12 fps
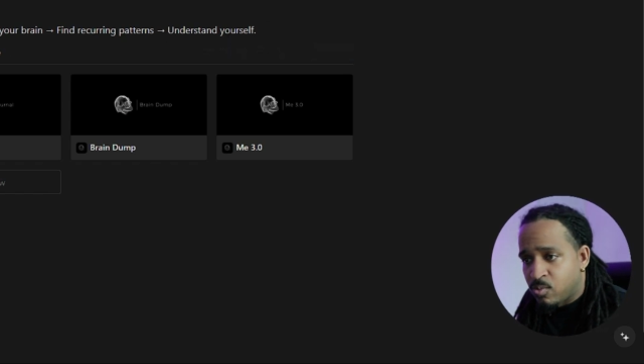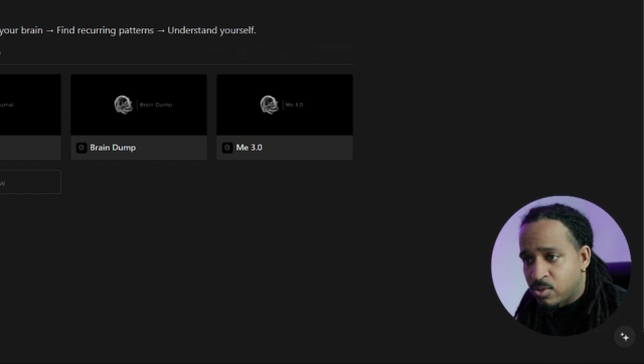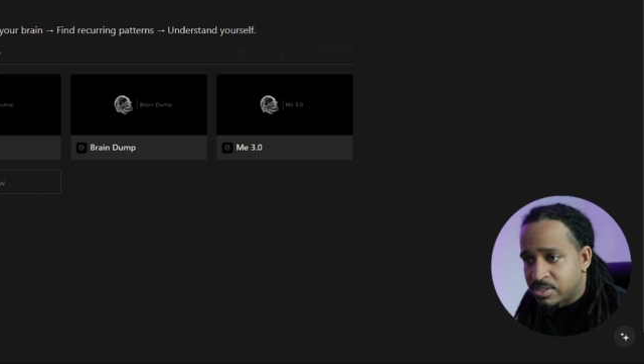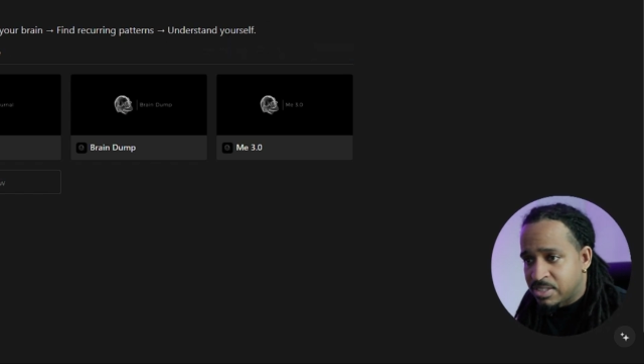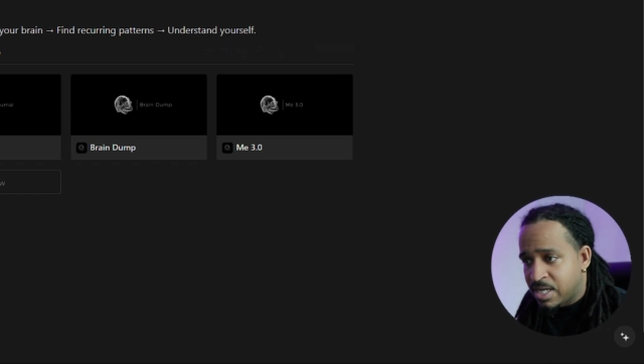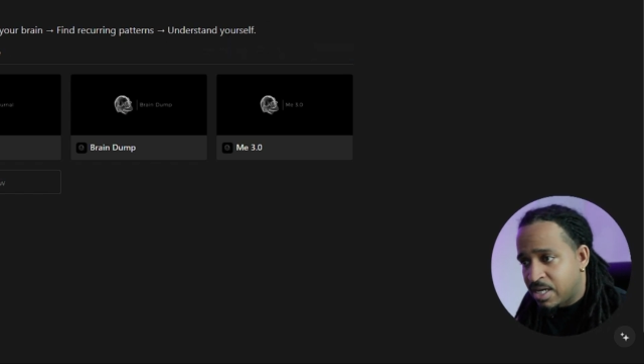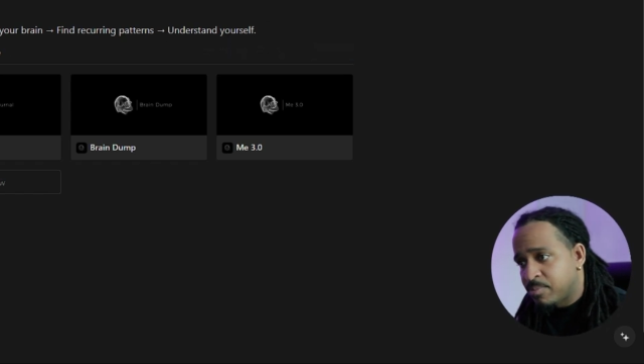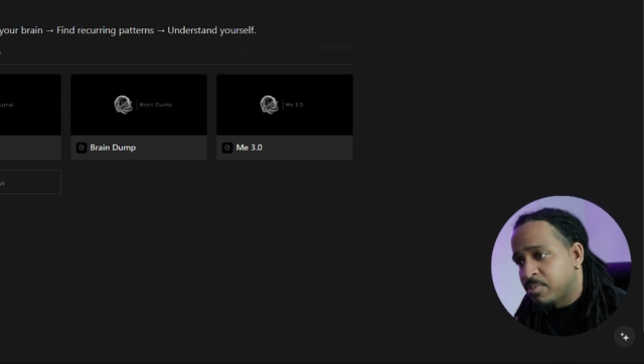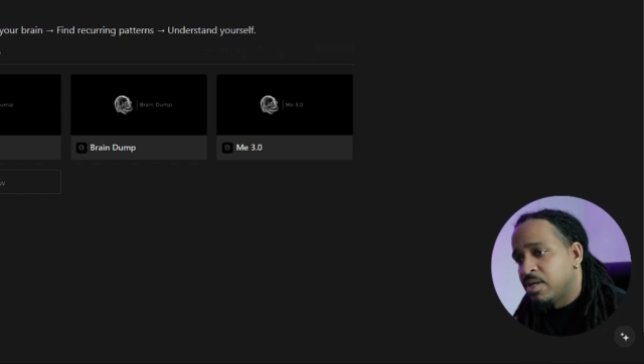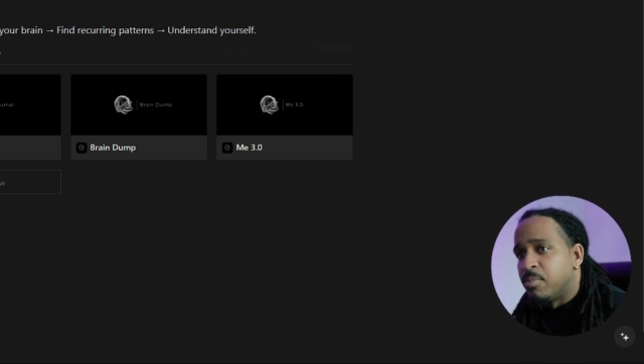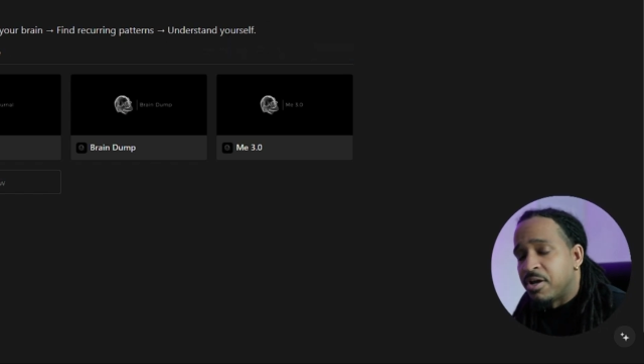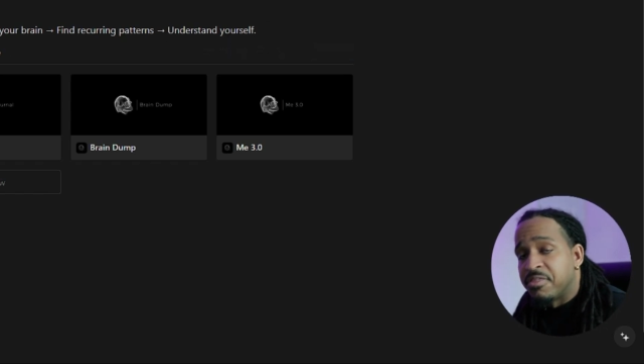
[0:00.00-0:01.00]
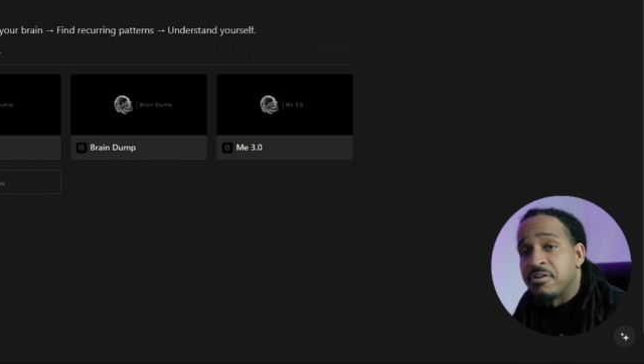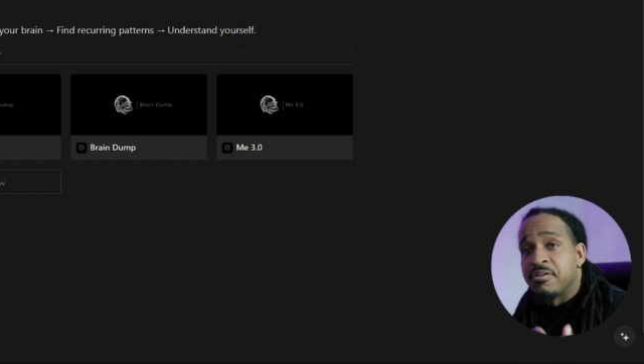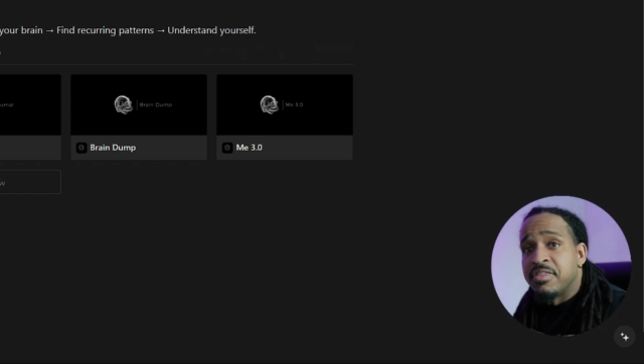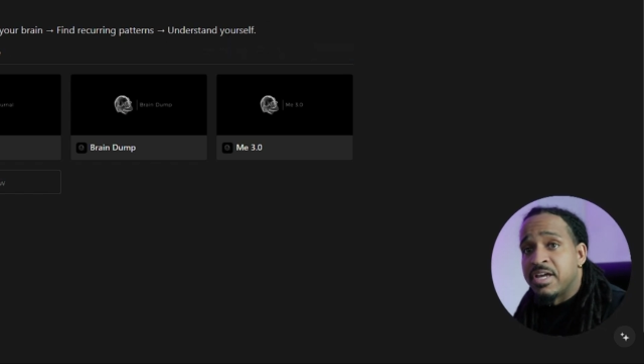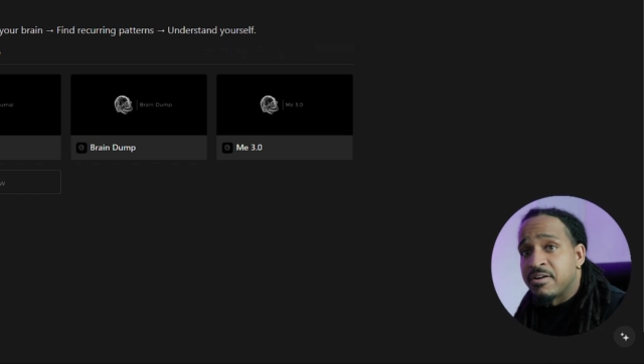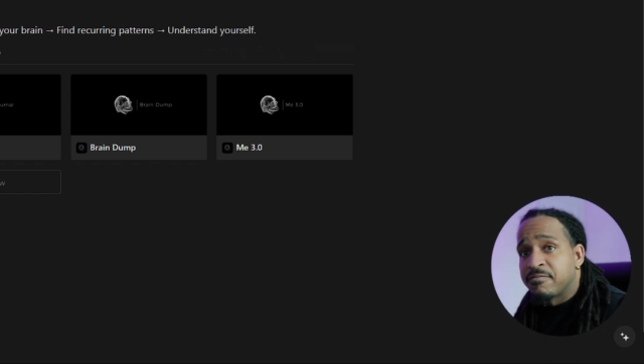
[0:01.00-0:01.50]
one time but they're
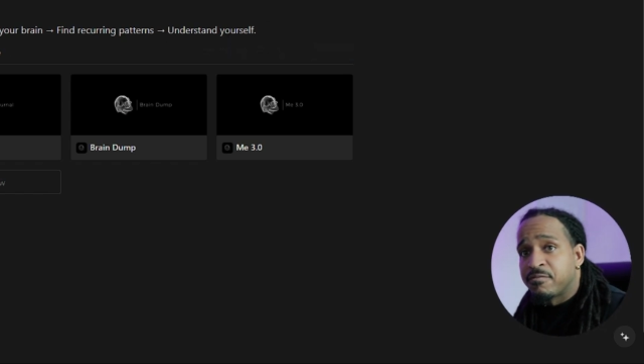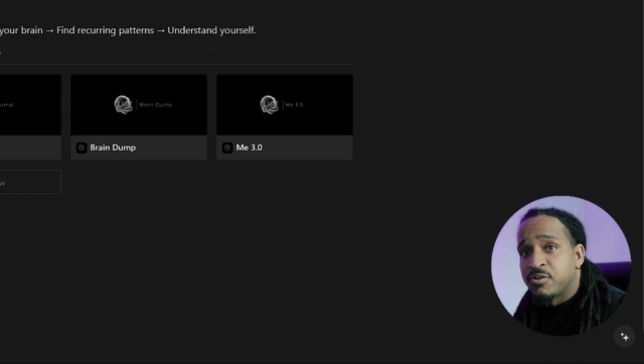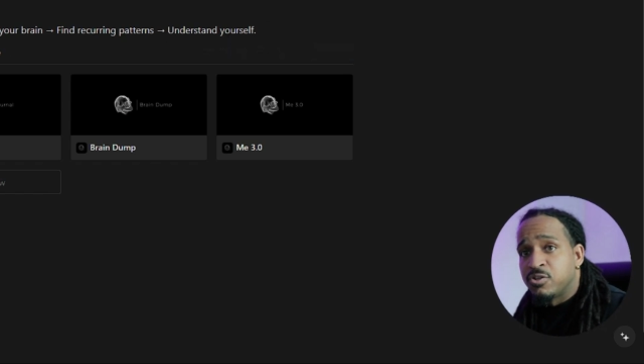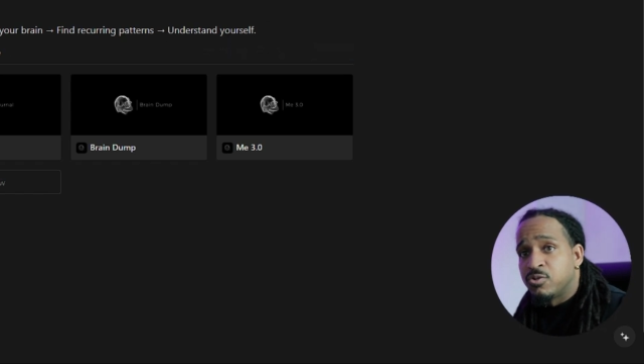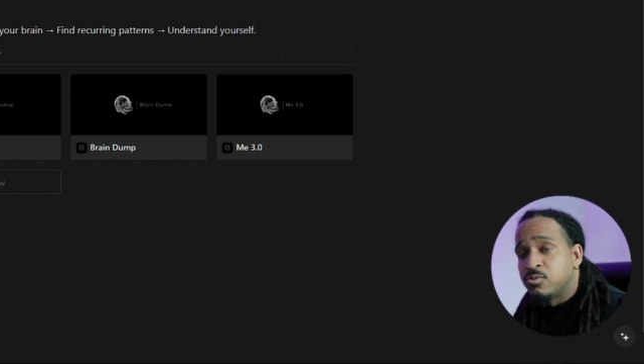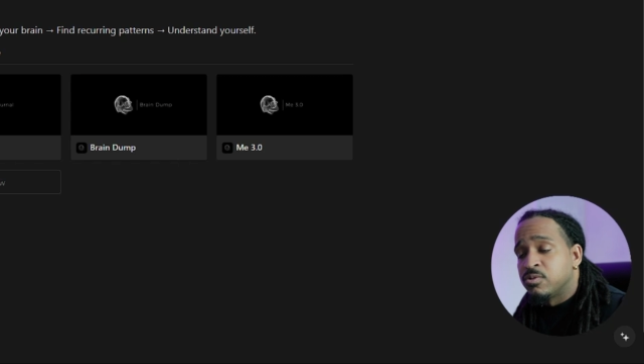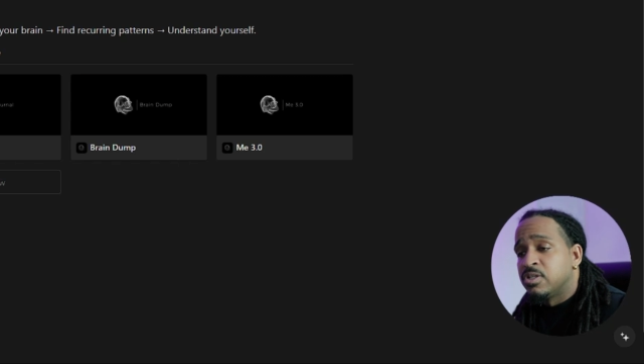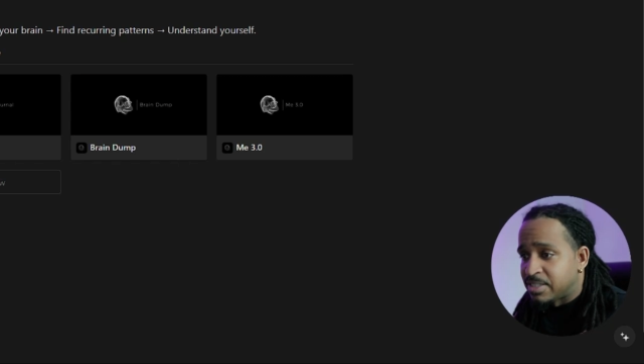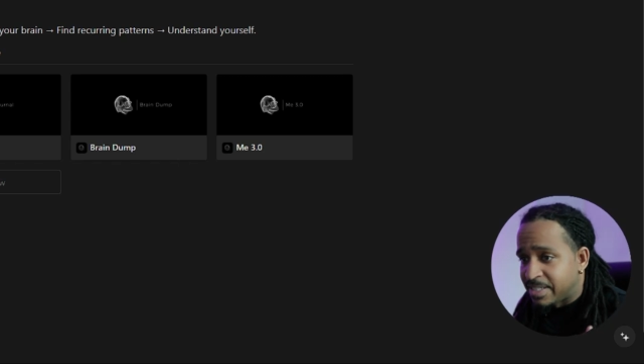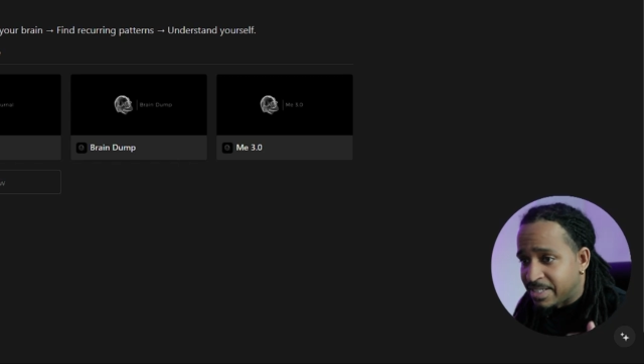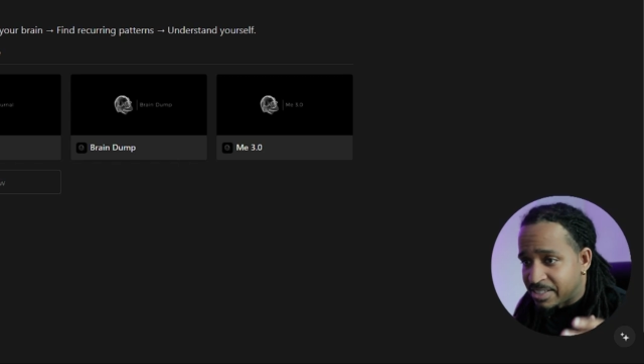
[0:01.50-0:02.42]
there for you to